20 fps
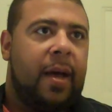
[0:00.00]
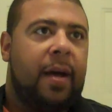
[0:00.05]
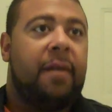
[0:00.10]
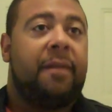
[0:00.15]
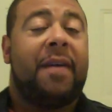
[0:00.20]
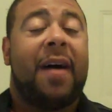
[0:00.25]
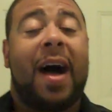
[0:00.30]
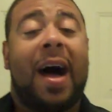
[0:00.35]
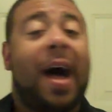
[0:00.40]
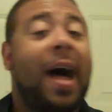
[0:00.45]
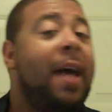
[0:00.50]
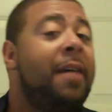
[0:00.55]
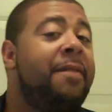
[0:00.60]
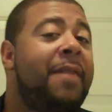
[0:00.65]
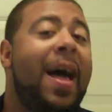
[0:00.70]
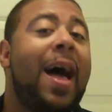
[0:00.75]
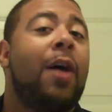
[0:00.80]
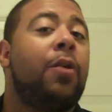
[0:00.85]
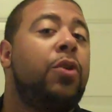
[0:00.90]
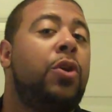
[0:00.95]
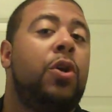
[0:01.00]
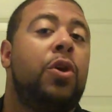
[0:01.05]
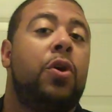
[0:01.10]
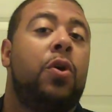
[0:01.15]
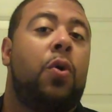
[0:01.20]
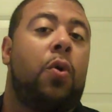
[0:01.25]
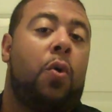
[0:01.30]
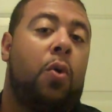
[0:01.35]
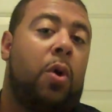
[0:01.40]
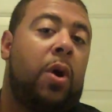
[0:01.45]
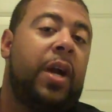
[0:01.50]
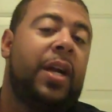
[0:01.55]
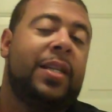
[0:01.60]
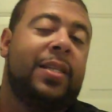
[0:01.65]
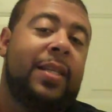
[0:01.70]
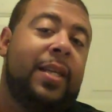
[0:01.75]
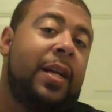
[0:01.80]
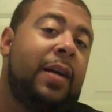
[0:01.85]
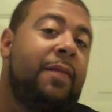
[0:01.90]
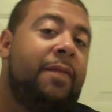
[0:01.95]
of high value or
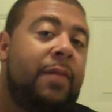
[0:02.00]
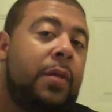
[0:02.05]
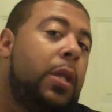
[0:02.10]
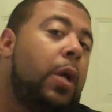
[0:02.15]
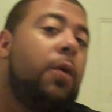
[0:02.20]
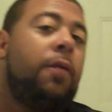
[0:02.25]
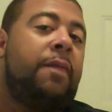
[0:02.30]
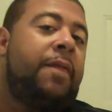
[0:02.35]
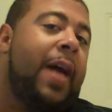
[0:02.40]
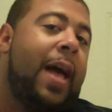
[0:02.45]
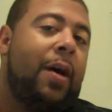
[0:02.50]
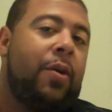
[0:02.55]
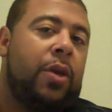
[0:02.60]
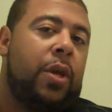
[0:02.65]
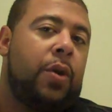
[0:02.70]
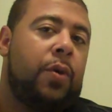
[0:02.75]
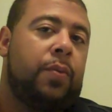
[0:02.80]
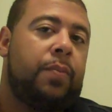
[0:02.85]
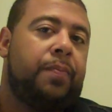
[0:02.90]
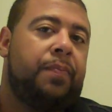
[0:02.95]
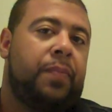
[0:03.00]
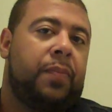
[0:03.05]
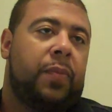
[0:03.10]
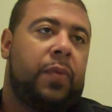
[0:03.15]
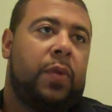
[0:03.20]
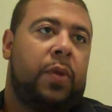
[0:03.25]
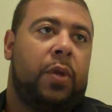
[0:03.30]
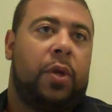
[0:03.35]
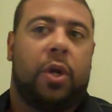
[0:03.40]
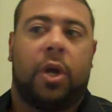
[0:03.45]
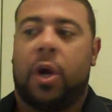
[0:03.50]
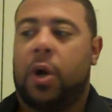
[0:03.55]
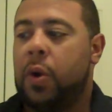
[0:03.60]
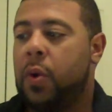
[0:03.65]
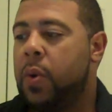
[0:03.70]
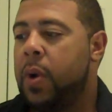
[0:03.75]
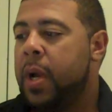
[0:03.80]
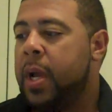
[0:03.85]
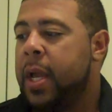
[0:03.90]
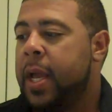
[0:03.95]
is it of low value? You
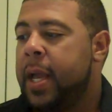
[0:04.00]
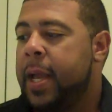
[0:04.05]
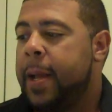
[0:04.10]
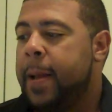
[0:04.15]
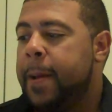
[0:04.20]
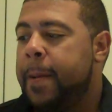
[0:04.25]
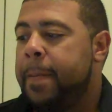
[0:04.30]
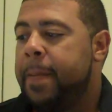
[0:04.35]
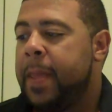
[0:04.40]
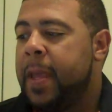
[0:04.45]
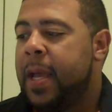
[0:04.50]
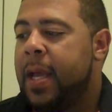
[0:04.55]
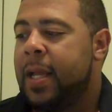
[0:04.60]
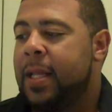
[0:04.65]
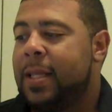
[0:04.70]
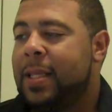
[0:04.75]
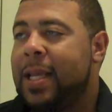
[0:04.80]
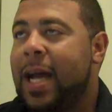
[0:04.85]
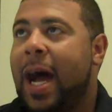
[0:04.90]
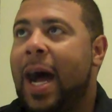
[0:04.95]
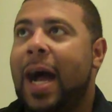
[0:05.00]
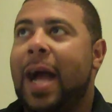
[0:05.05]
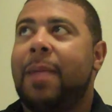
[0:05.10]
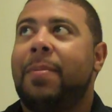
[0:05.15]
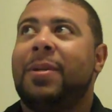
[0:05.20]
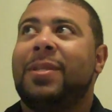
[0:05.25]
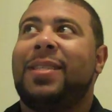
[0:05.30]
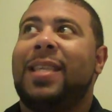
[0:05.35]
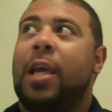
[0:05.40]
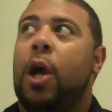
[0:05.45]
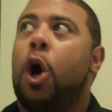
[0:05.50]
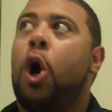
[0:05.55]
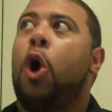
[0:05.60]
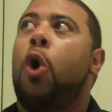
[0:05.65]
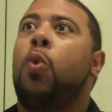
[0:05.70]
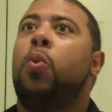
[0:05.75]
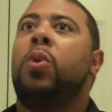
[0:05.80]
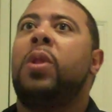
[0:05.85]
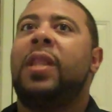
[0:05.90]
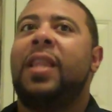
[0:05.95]
know, time is the
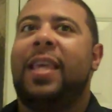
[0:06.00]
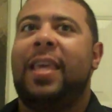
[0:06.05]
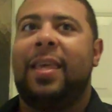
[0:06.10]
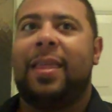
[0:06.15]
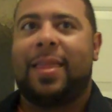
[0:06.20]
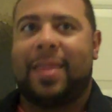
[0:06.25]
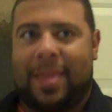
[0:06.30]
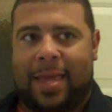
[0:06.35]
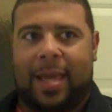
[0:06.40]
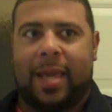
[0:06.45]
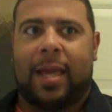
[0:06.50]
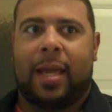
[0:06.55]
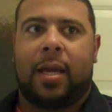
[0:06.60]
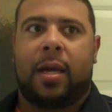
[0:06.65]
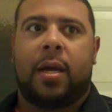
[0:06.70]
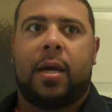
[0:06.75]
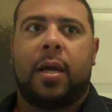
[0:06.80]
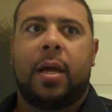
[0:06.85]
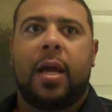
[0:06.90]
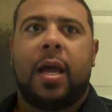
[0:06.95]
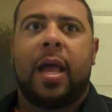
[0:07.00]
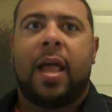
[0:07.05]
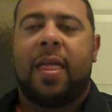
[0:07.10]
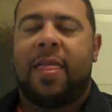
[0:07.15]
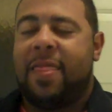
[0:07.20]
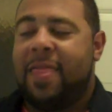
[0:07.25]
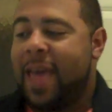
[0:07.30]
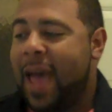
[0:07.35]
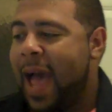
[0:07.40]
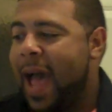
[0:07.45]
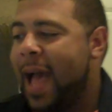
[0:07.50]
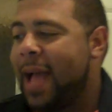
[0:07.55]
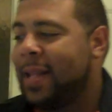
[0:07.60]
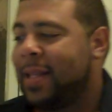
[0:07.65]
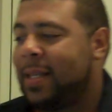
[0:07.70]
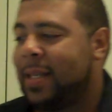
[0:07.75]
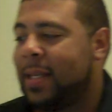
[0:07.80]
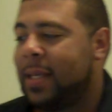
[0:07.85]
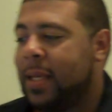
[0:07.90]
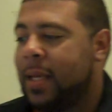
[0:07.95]
only thing
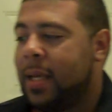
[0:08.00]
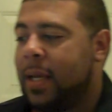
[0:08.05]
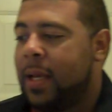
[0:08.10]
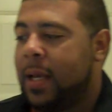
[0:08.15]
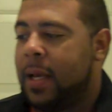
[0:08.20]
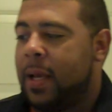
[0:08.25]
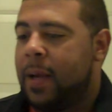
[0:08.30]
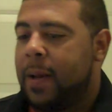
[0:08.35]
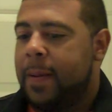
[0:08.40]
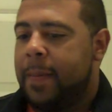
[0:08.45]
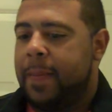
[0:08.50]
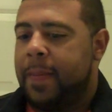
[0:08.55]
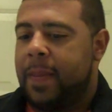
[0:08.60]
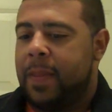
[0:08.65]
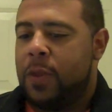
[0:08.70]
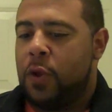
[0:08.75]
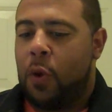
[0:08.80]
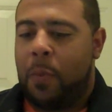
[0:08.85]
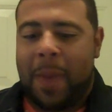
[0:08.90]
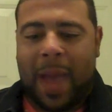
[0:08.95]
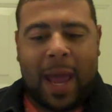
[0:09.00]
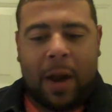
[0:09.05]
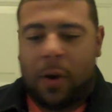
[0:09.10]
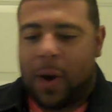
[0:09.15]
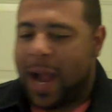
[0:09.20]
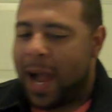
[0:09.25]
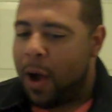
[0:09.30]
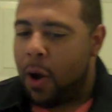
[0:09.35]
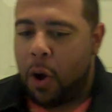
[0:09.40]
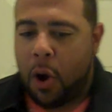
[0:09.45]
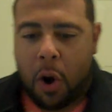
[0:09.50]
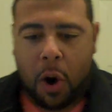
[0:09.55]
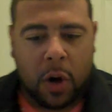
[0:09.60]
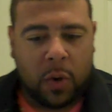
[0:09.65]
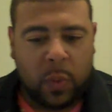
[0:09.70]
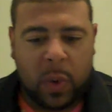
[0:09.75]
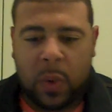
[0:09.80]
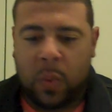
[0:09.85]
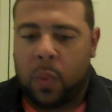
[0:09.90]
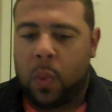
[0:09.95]
that, no matter how
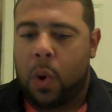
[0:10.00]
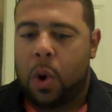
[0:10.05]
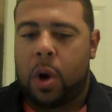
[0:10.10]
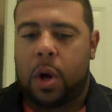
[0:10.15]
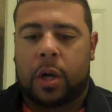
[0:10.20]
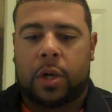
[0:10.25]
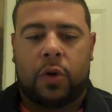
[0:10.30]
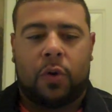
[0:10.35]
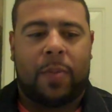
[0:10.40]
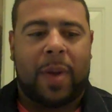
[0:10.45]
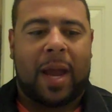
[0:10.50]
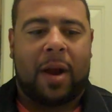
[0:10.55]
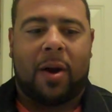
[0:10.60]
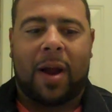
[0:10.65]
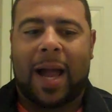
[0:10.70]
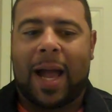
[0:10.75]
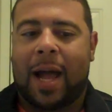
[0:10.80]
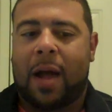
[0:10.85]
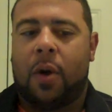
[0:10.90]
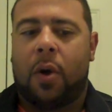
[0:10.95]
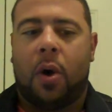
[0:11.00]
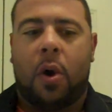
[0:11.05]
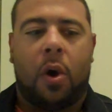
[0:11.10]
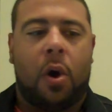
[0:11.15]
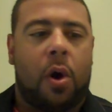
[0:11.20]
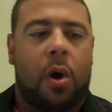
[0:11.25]
hard we work, no matter how